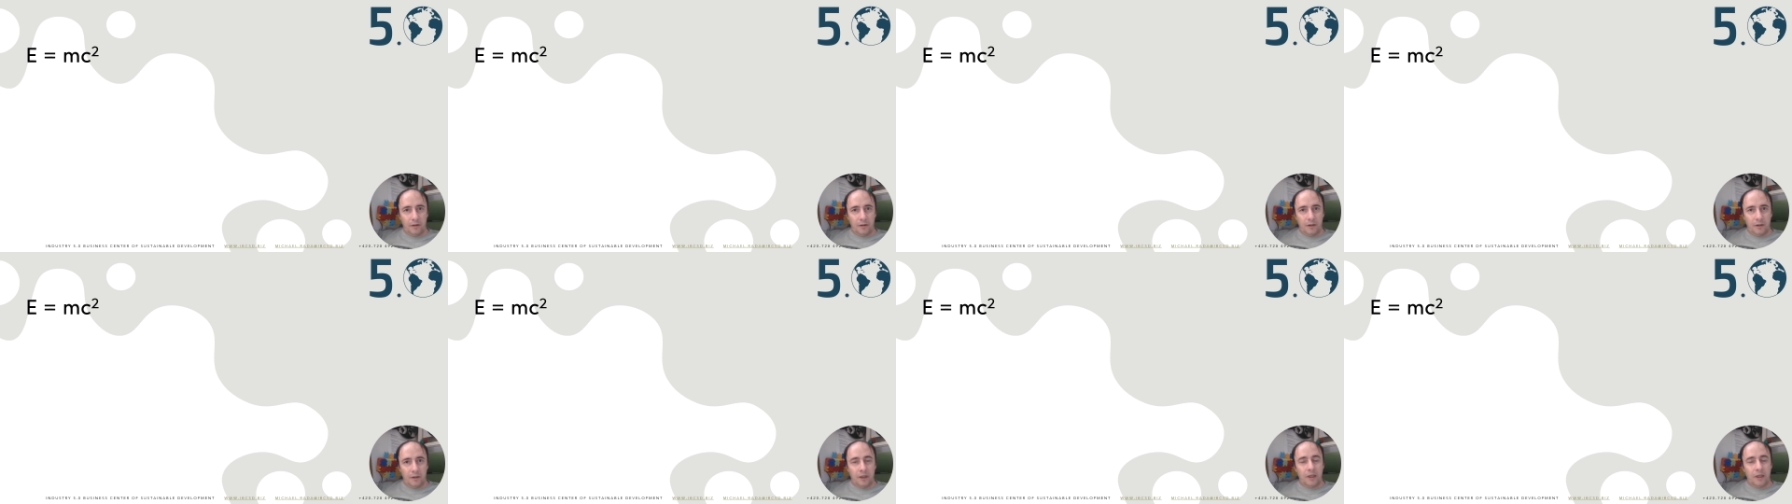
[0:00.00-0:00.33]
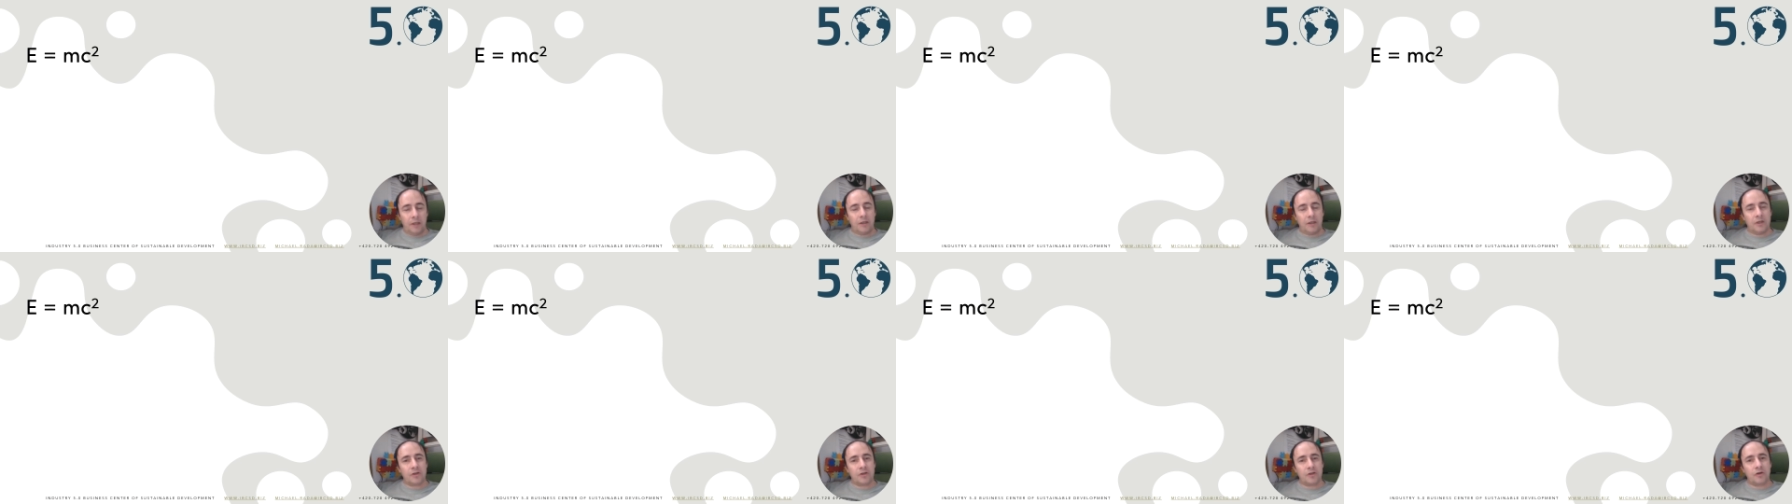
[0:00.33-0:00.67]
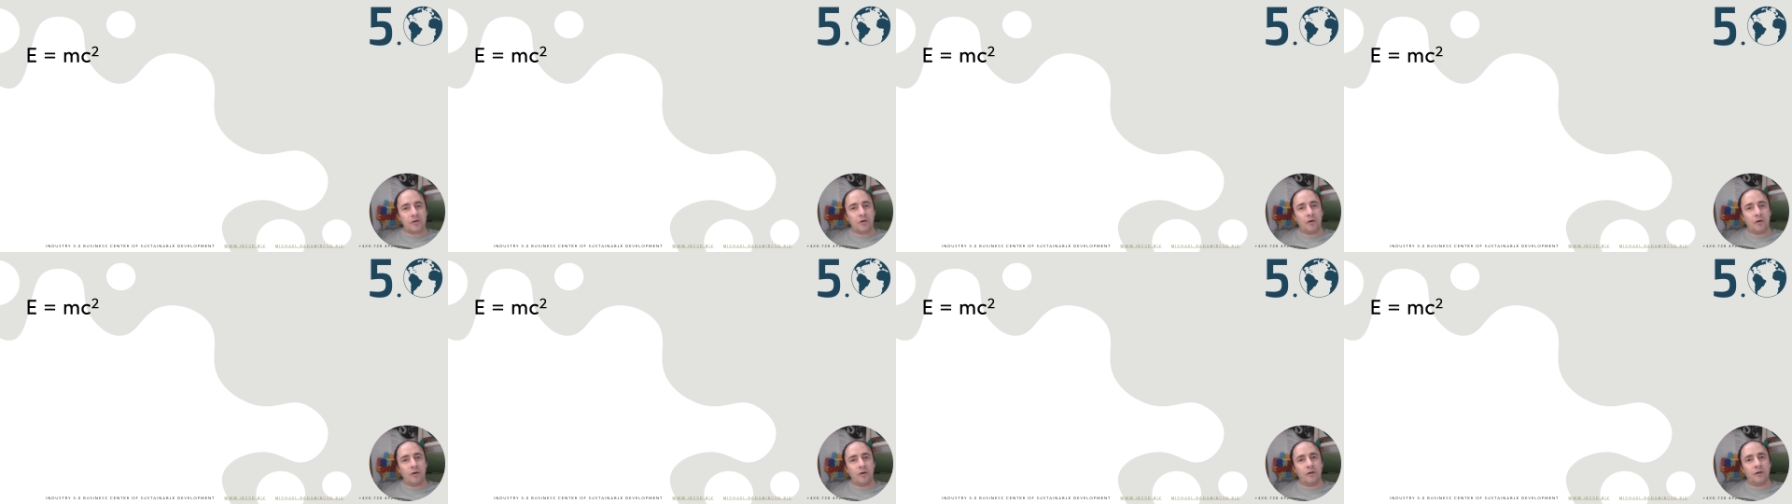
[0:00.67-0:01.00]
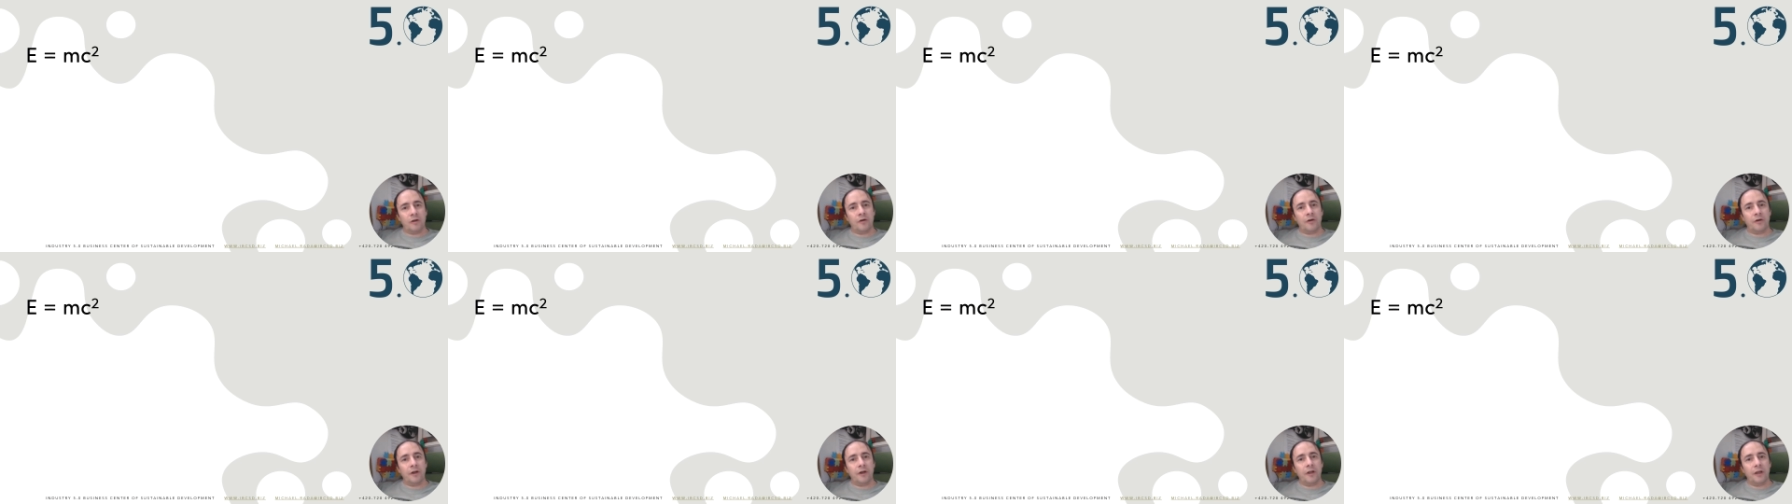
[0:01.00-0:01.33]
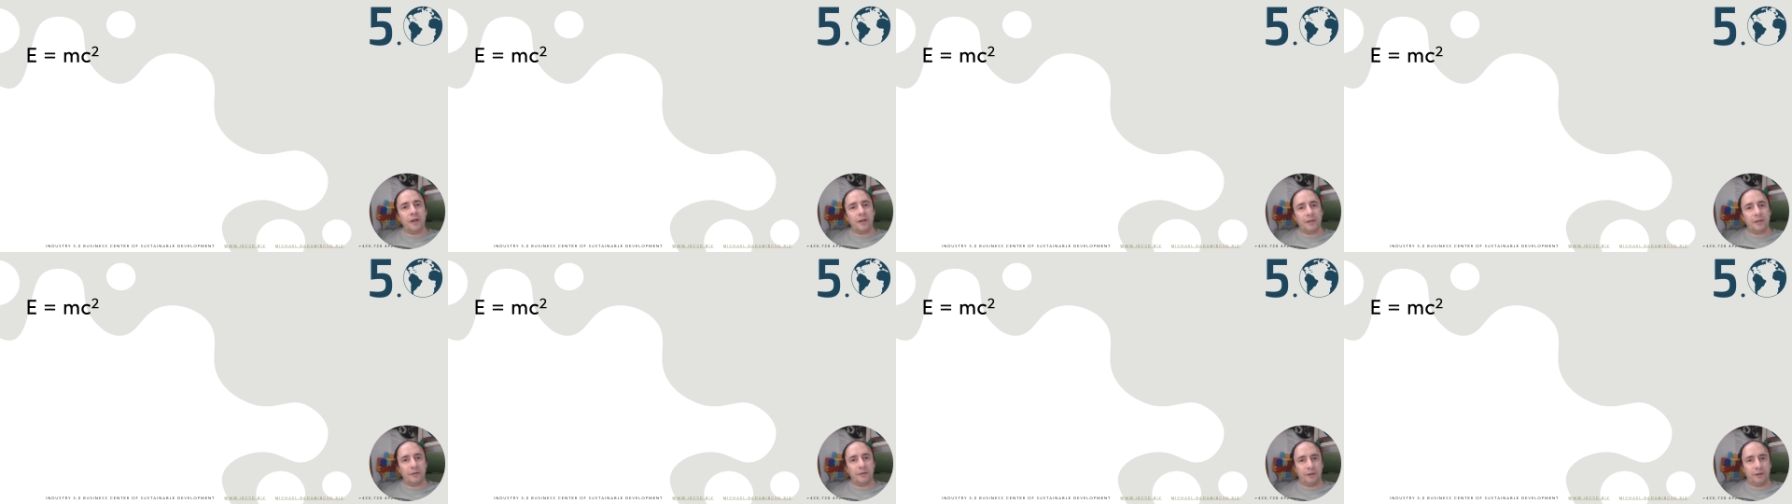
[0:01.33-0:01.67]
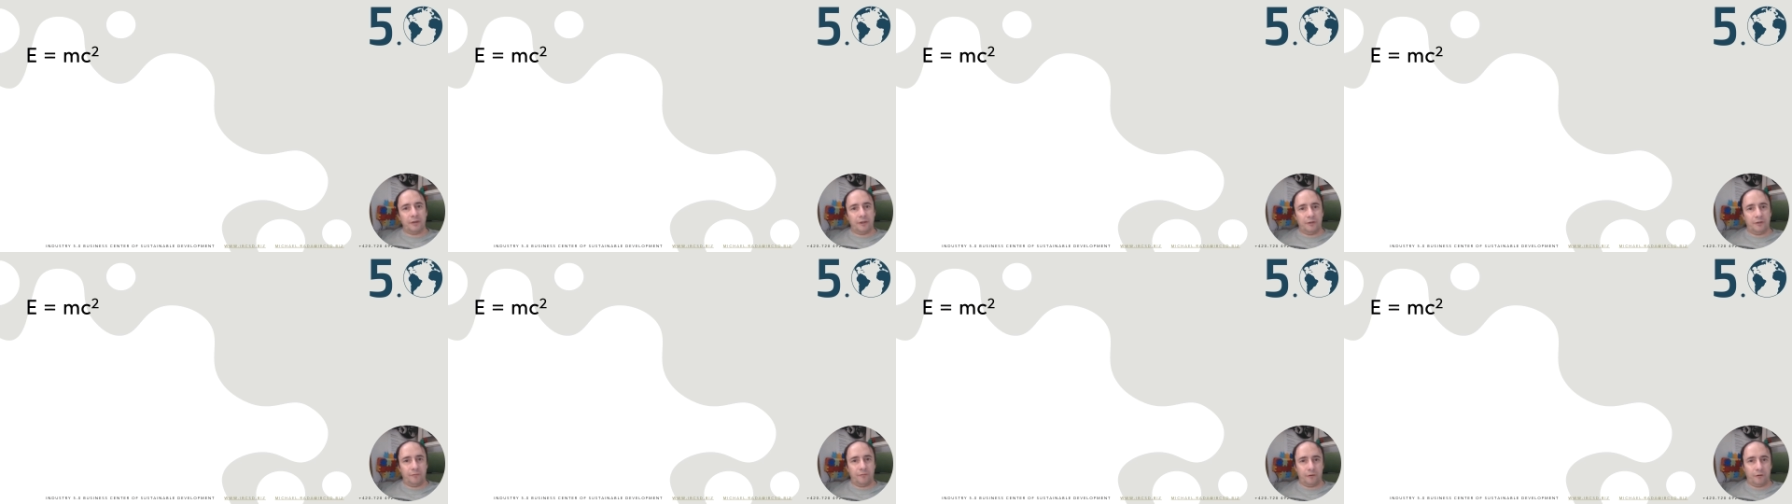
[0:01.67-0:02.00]
It is called the
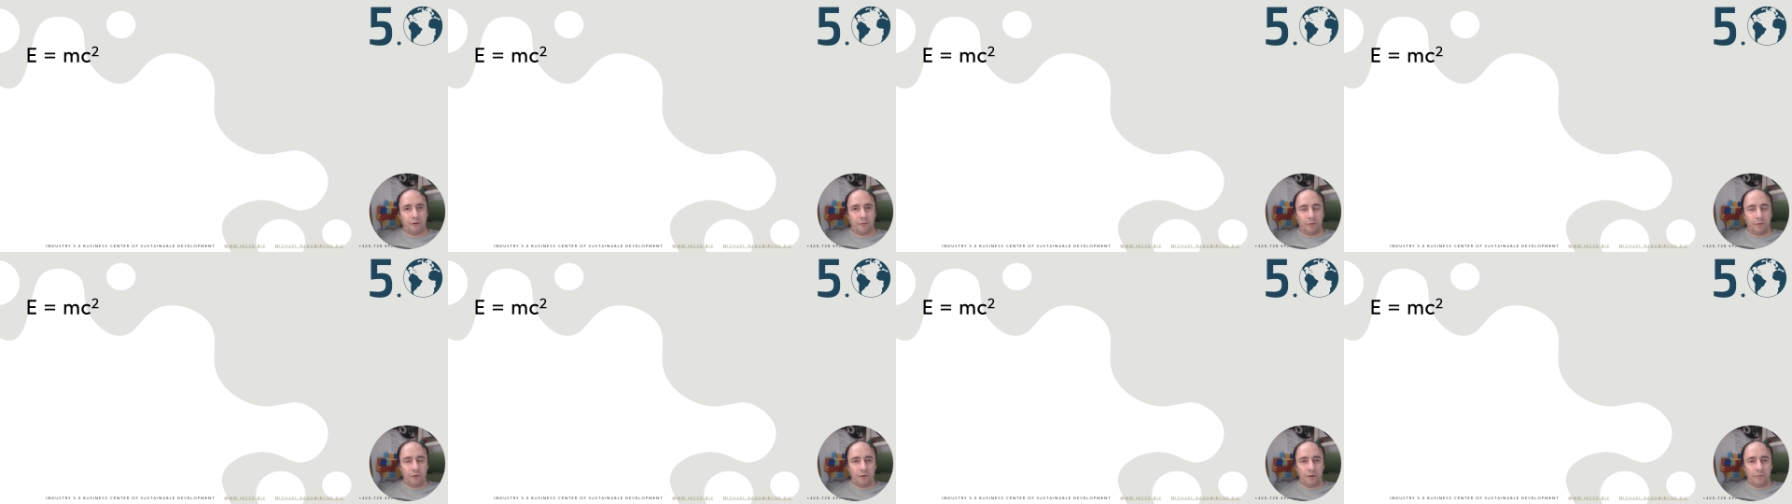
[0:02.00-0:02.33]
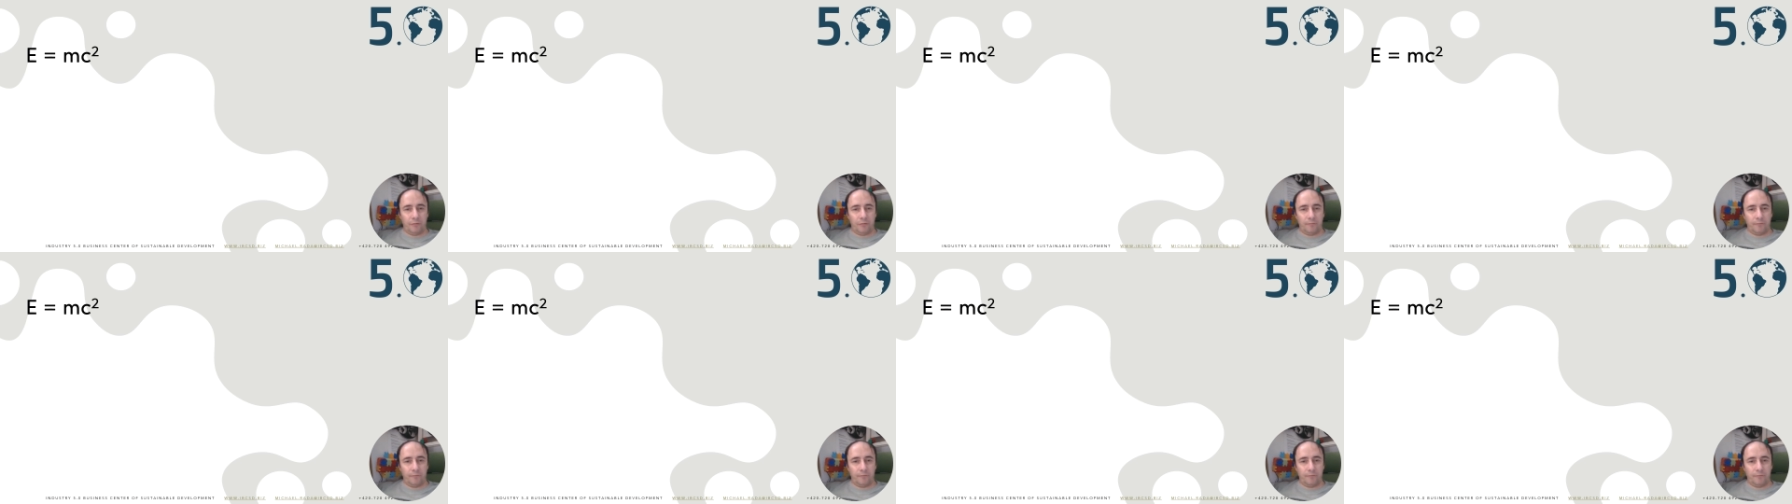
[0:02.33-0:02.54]
relativity formula.